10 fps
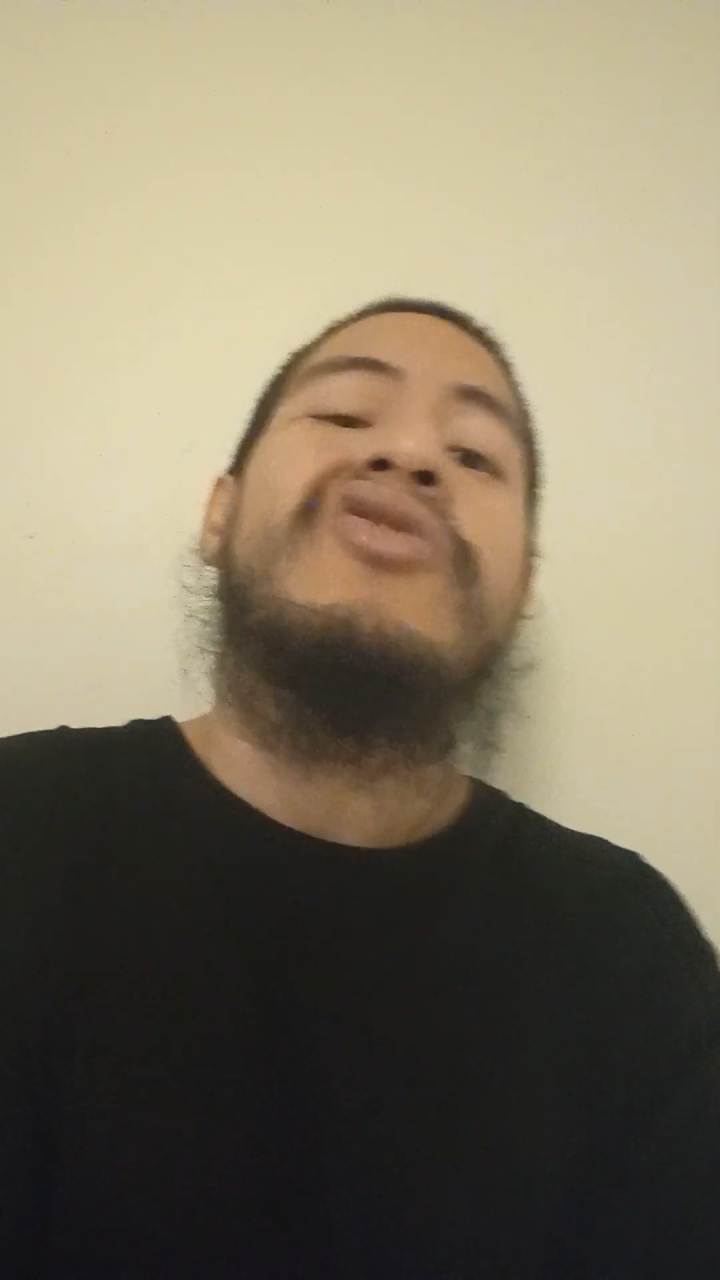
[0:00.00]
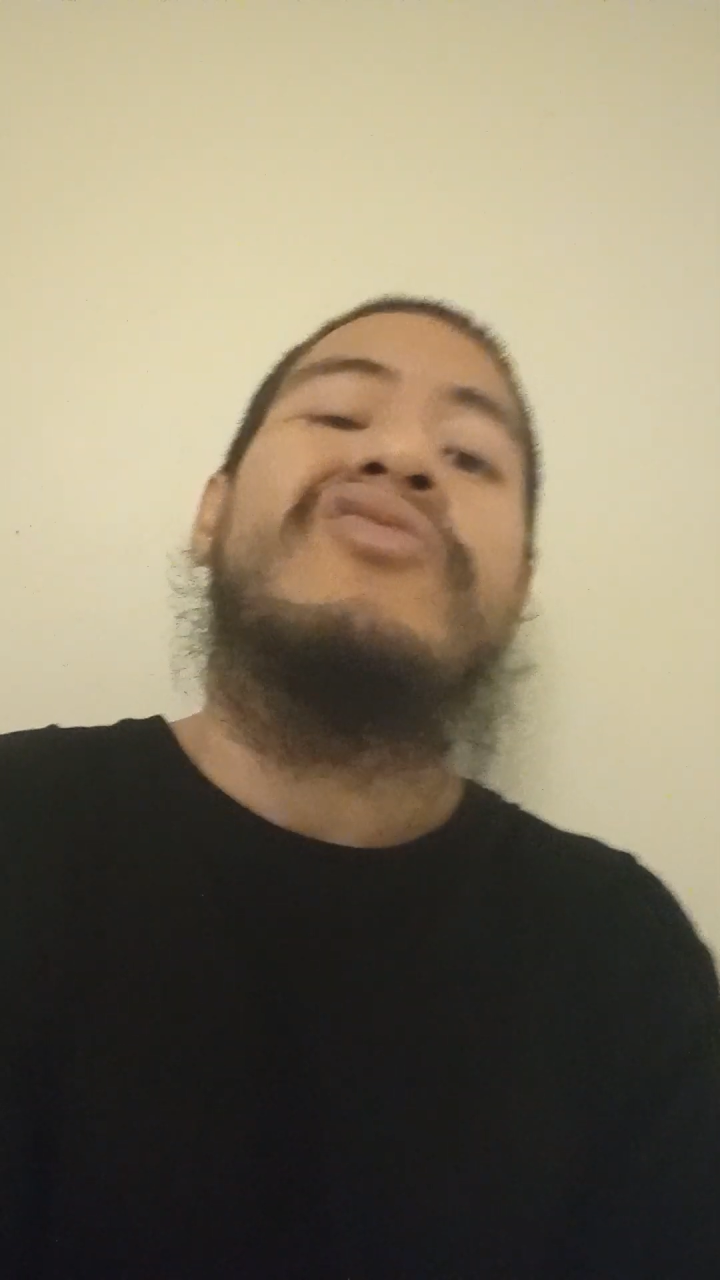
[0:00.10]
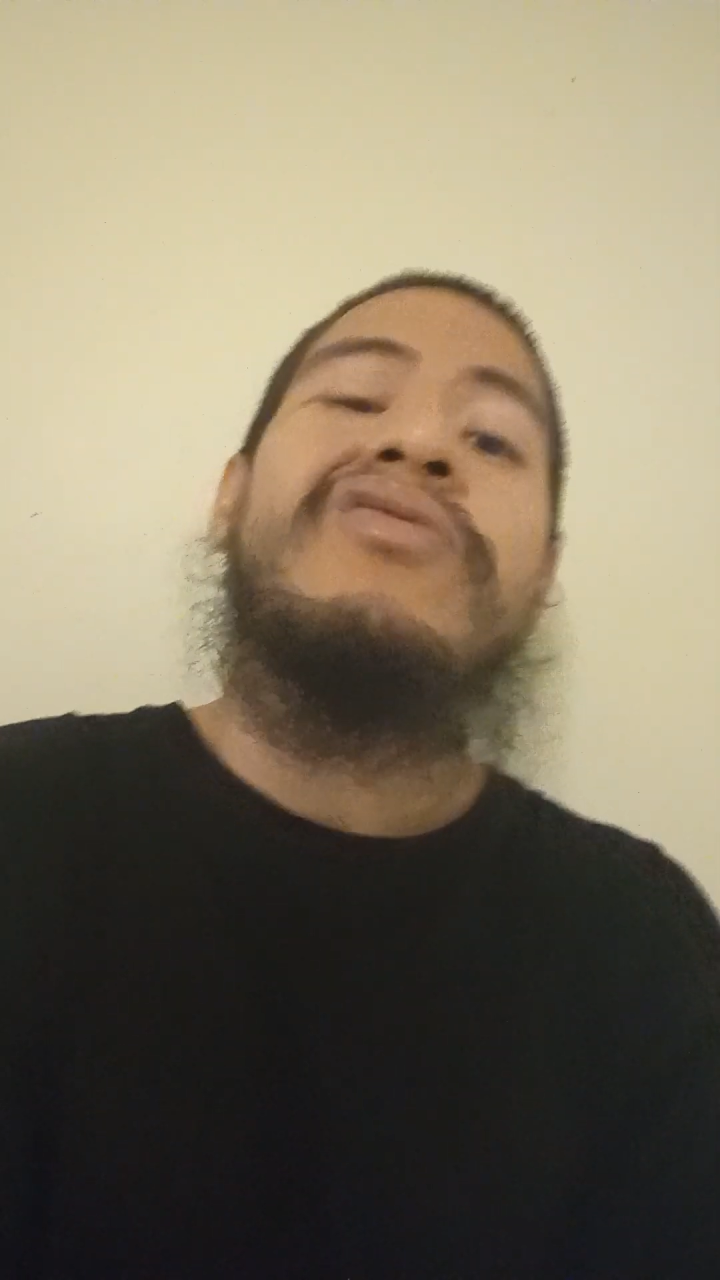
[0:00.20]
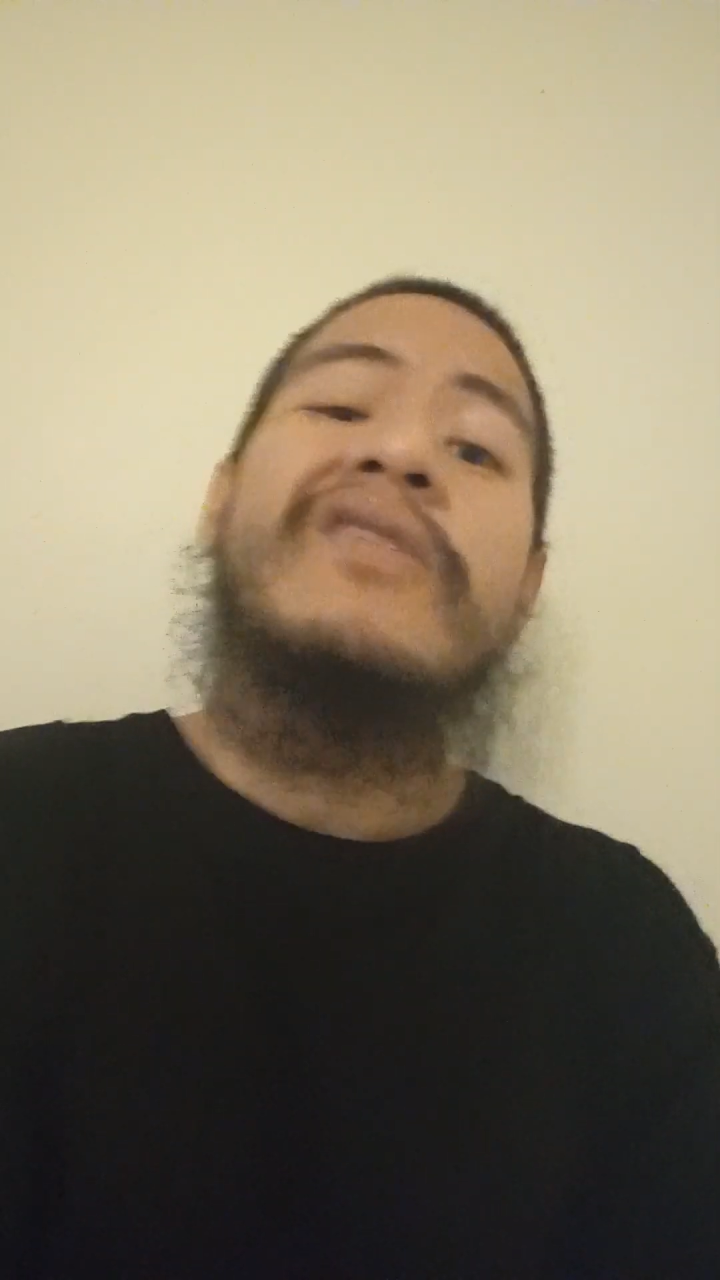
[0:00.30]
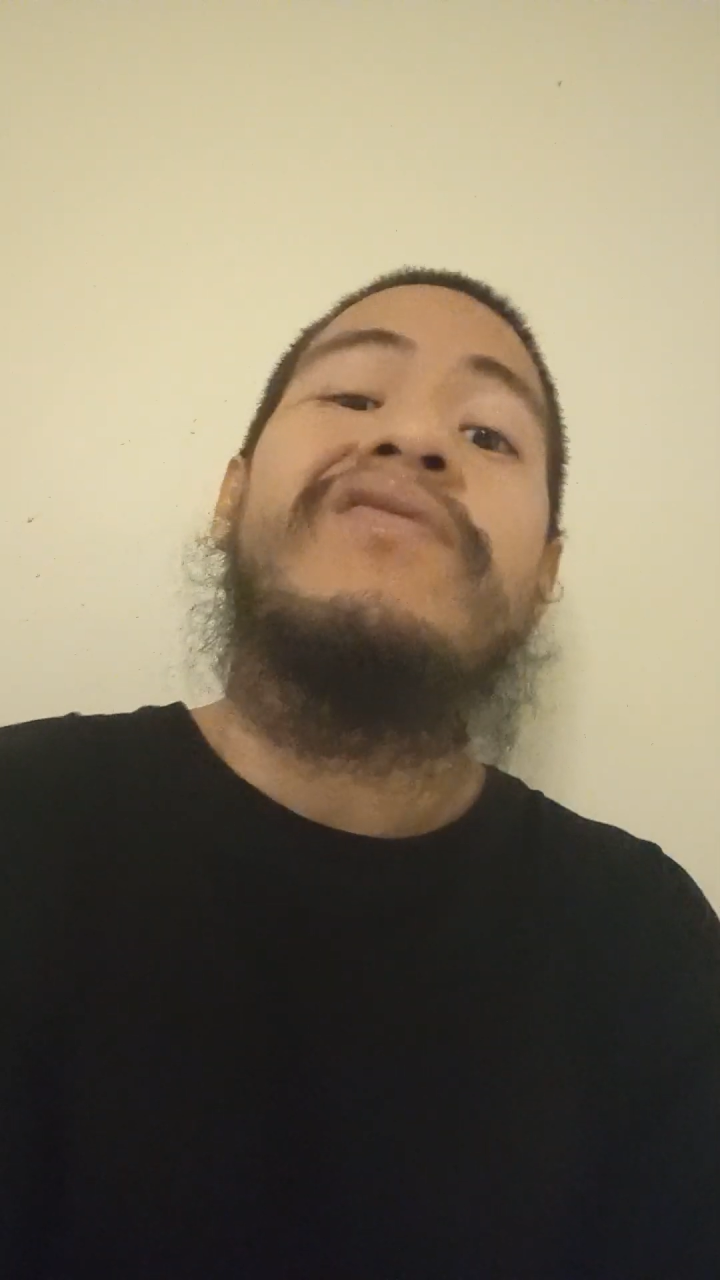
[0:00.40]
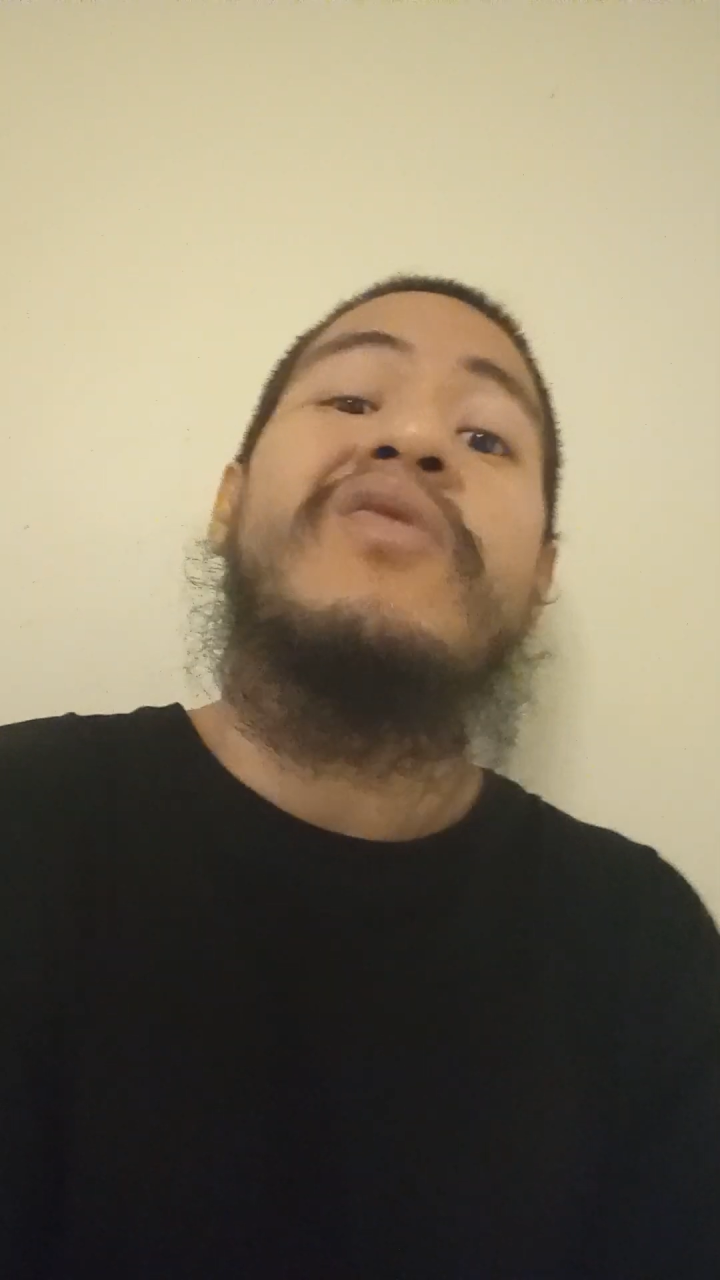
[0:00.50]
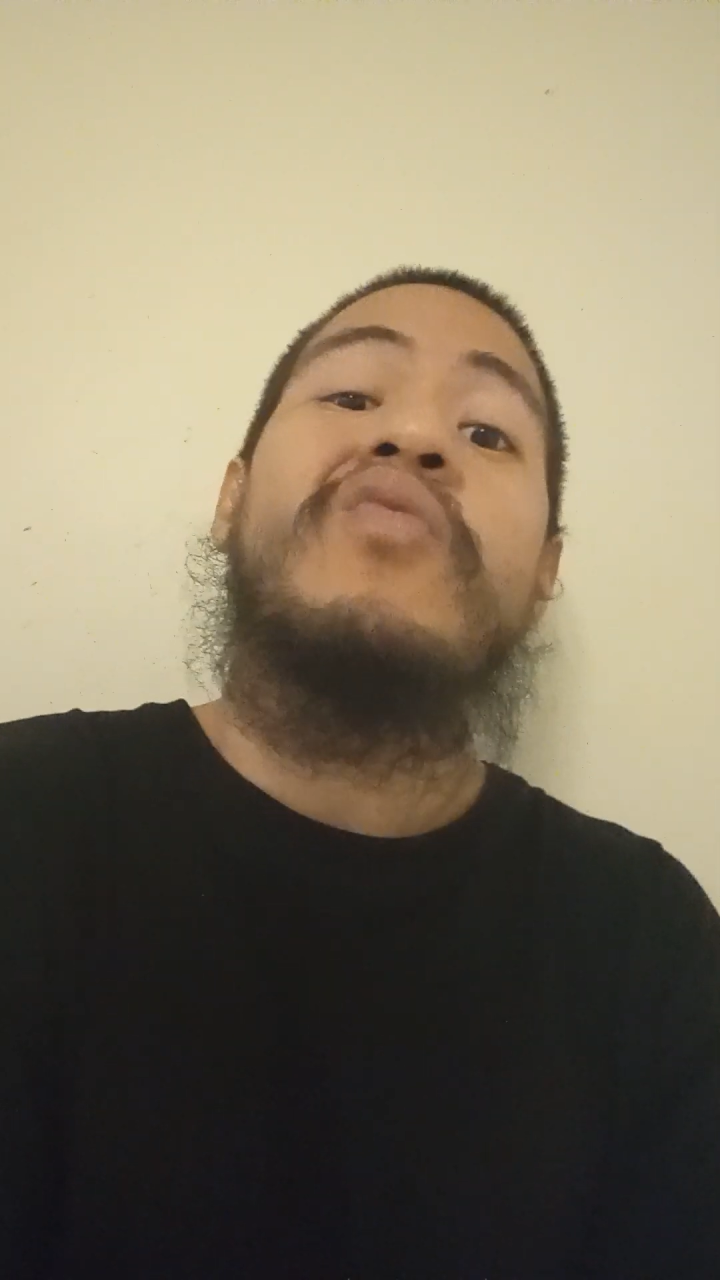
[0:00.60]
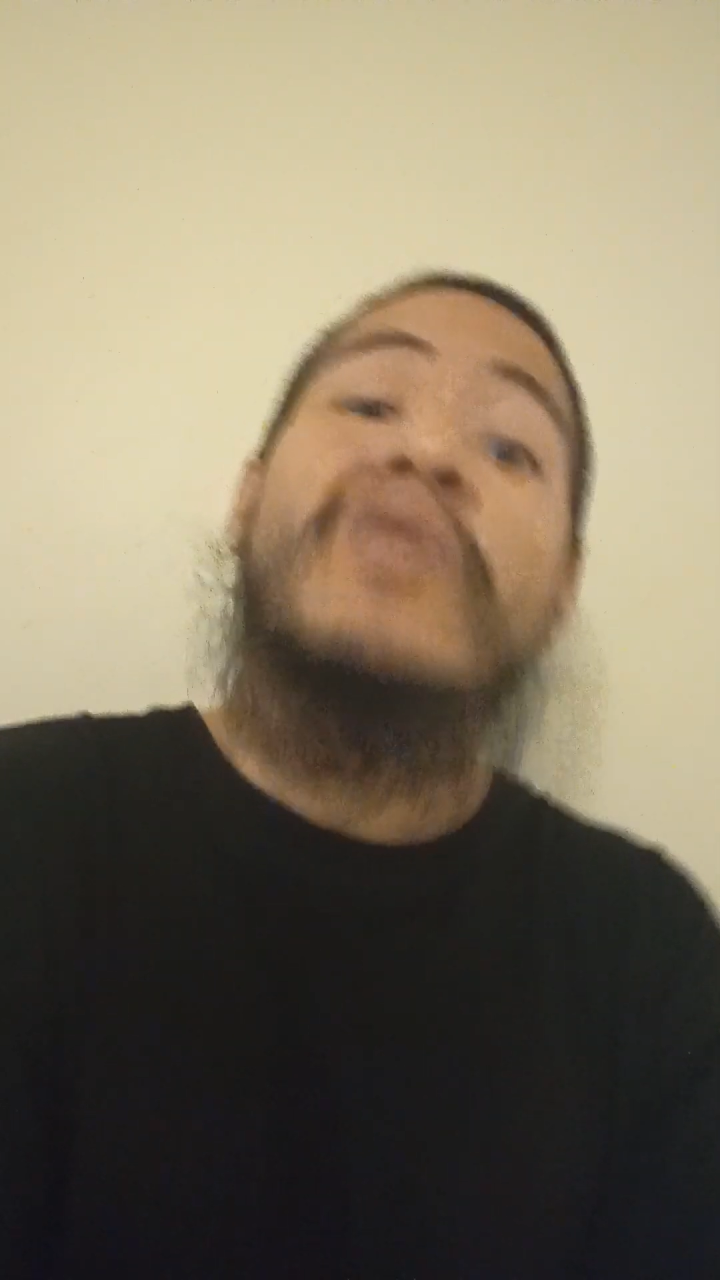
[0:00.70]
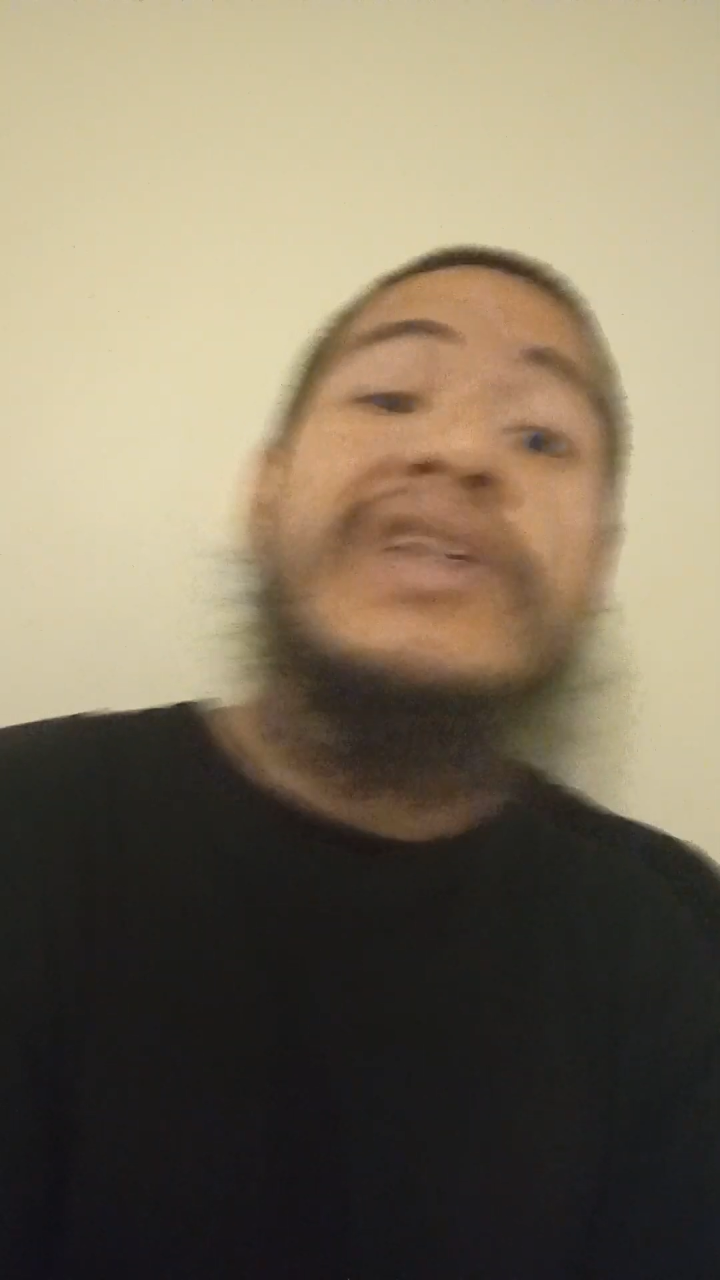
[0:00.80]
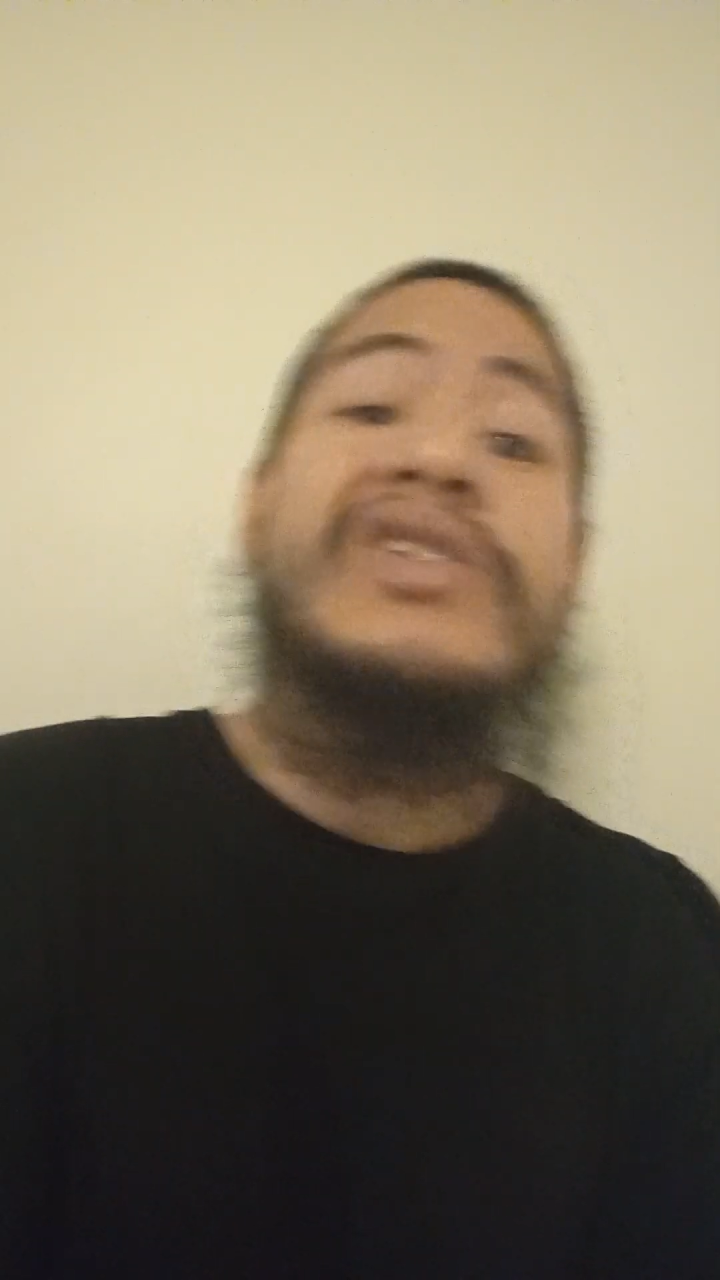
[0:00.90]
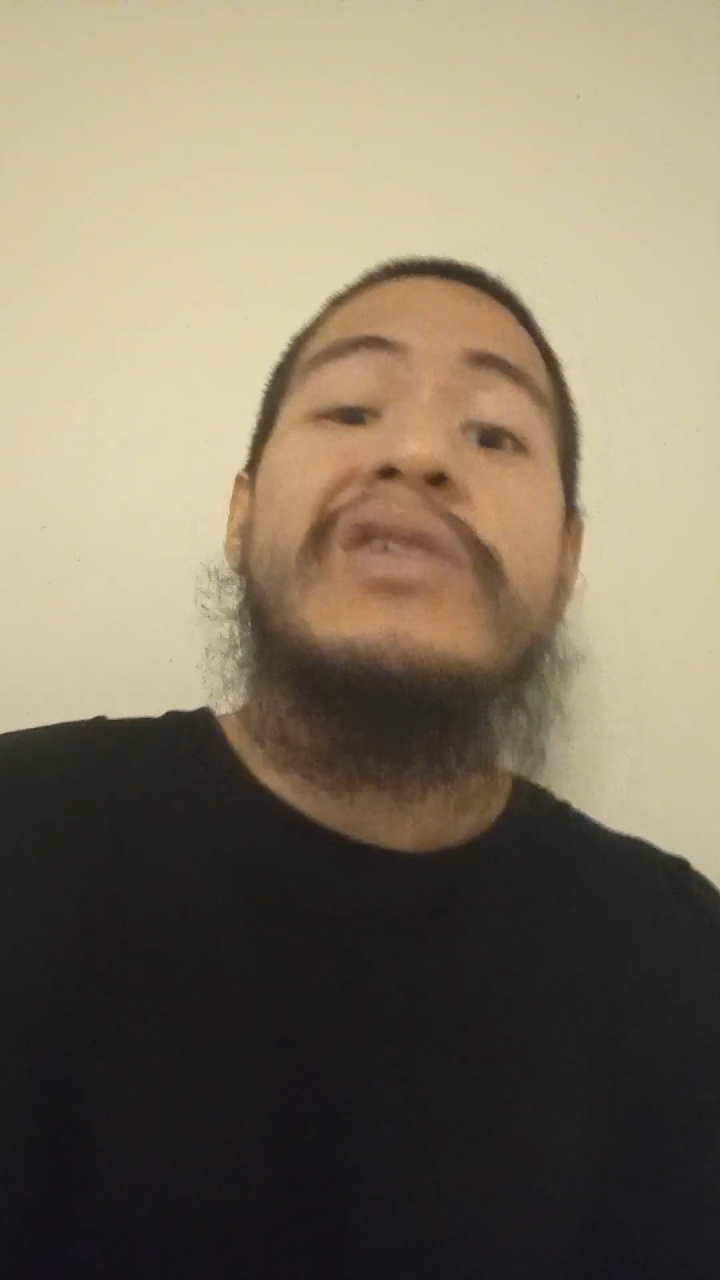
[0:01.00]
you lifting weights,